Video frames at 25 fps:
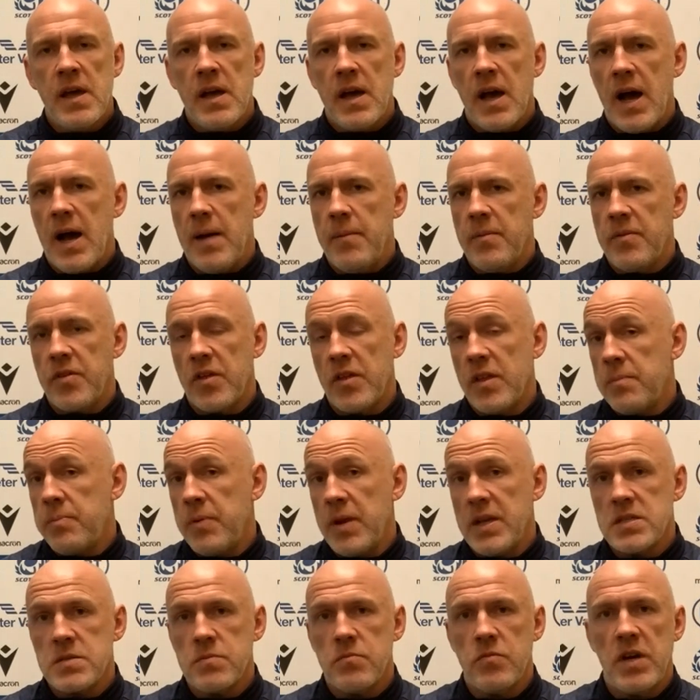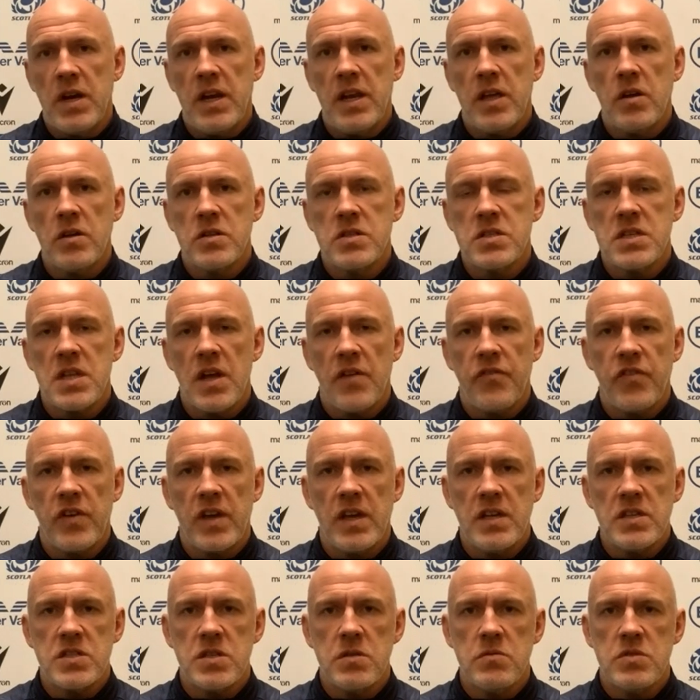I thought they played some really good stuff
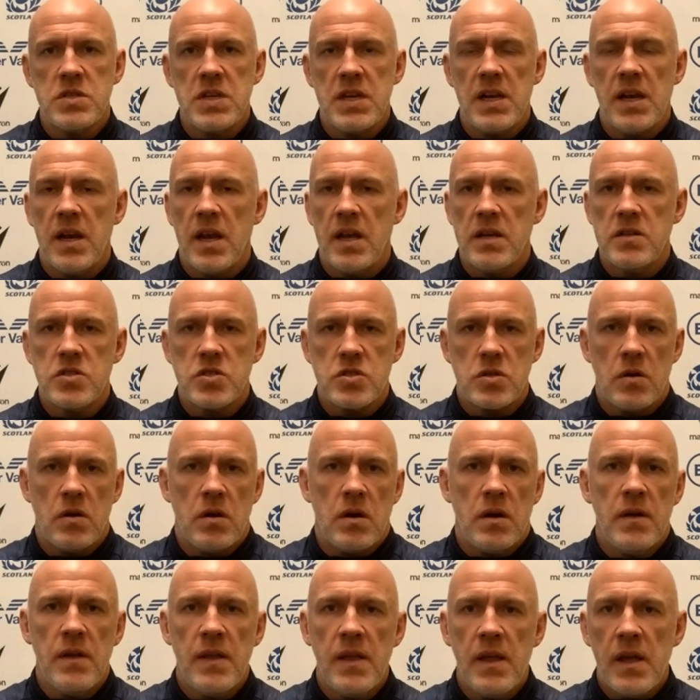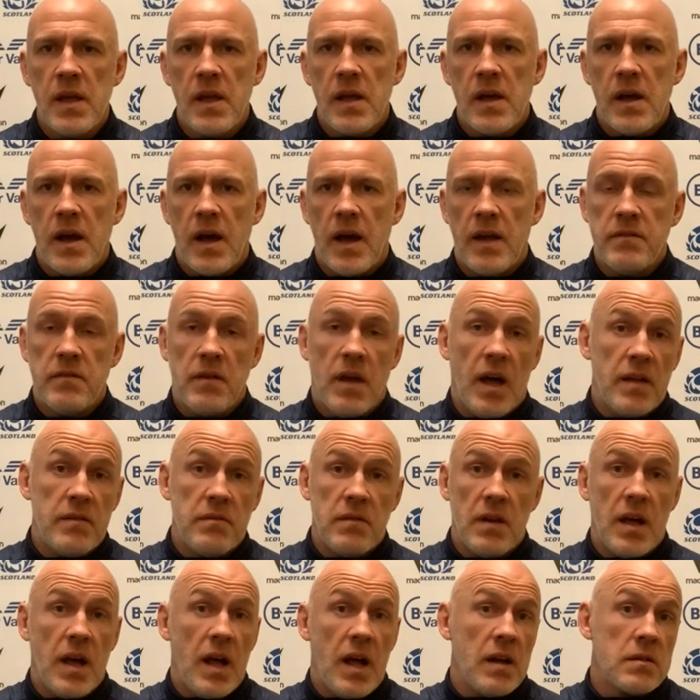against New Zealand. So, and
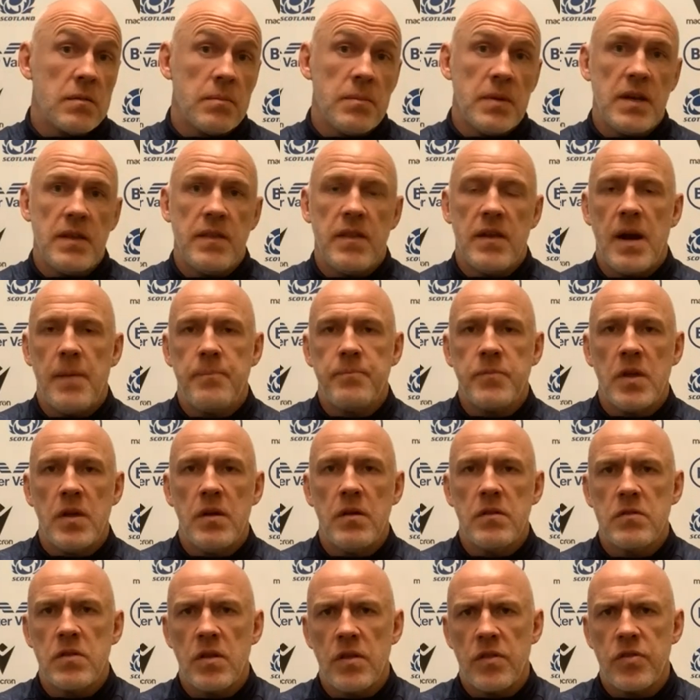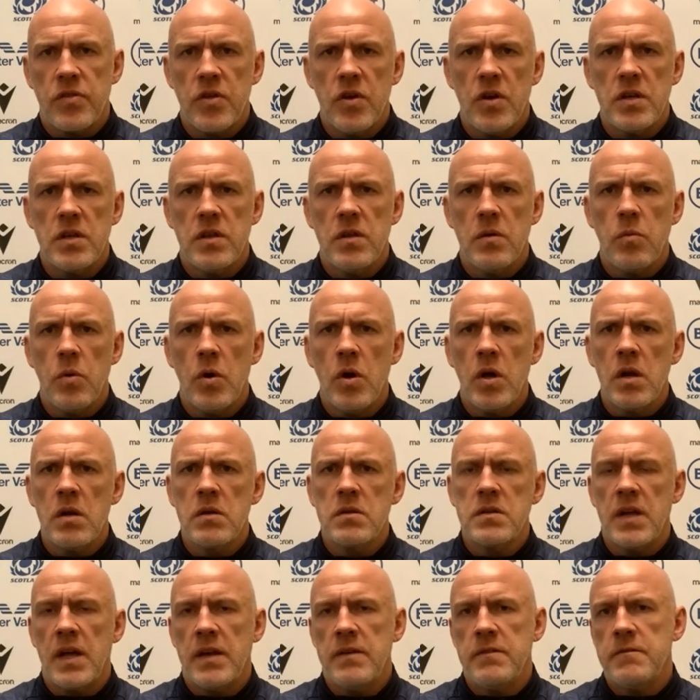ultimately, they're up to third in the
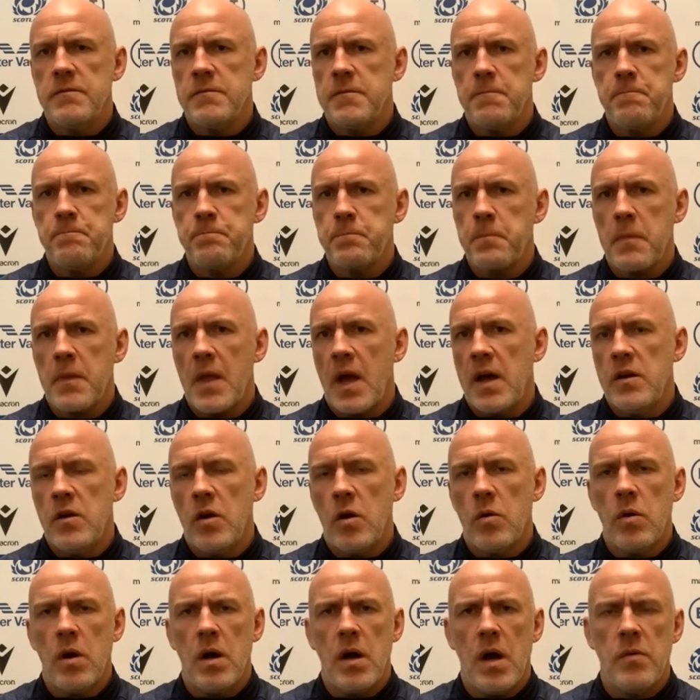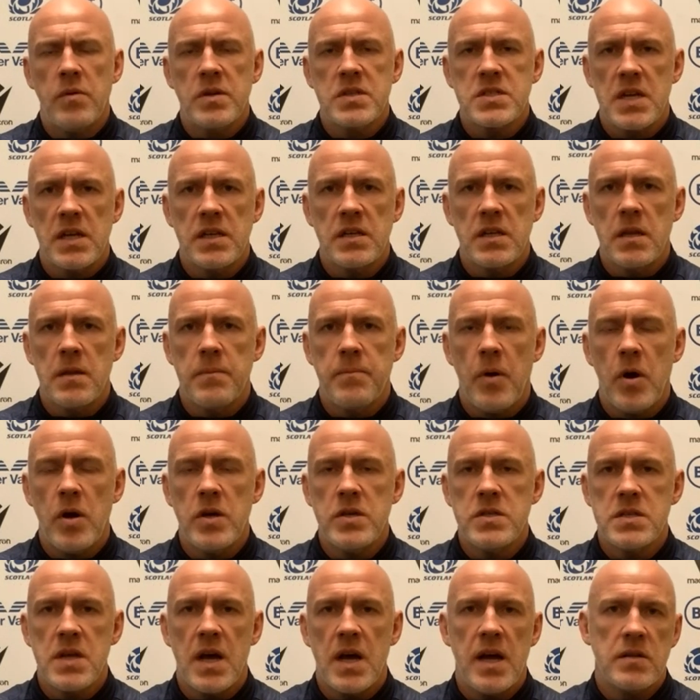world. And I know how excited the
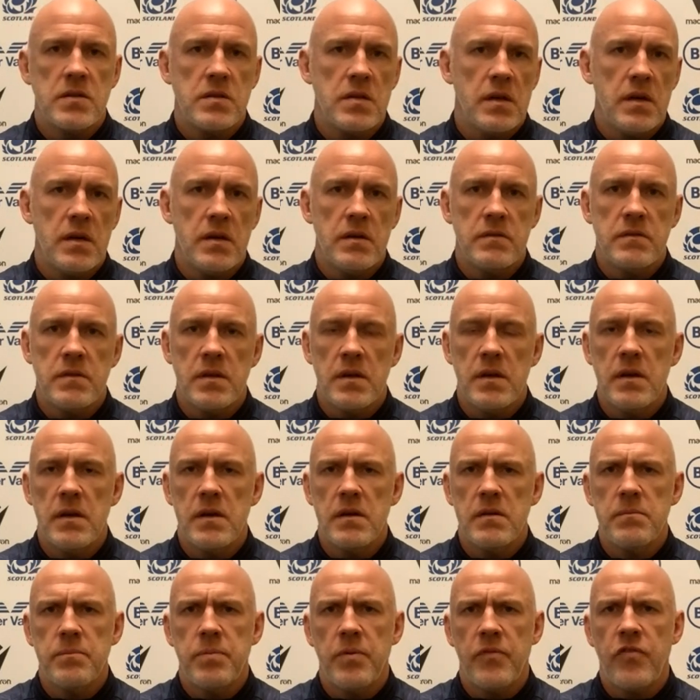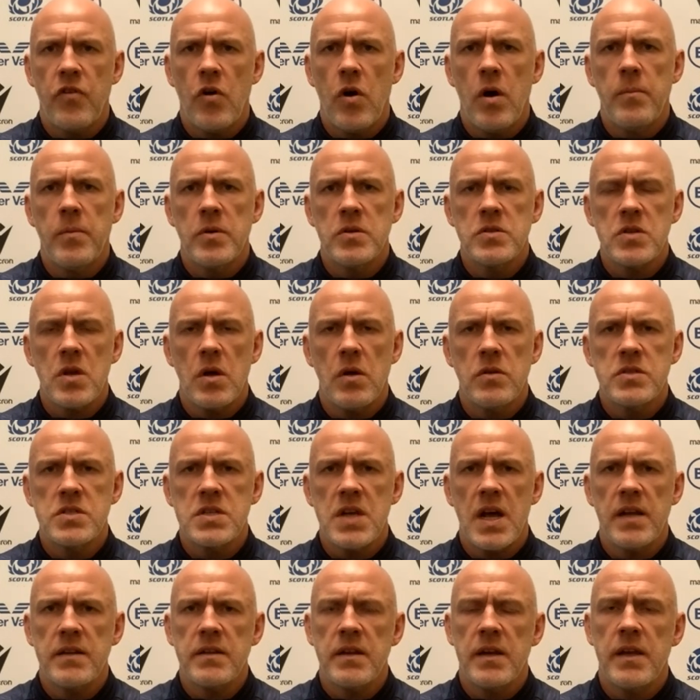boys are to perform on
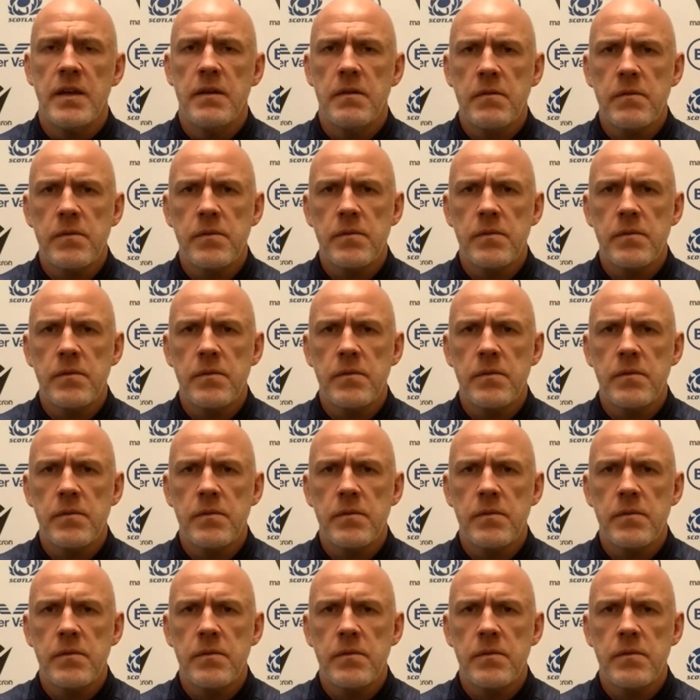Saturday.